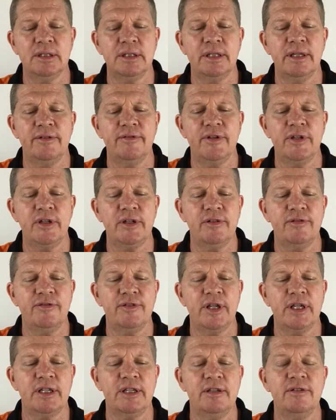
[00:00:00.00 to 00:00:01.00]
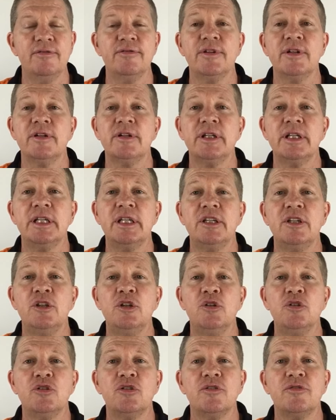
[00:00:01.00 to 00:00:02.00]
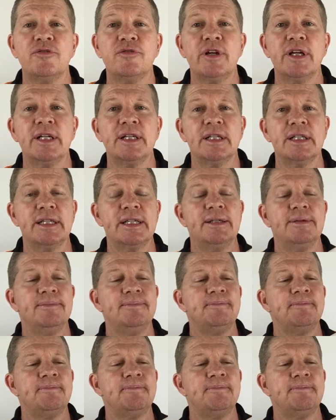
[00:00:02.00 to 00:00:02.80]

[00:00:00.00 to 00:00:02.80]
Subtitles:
They're very effective, very user-friendly,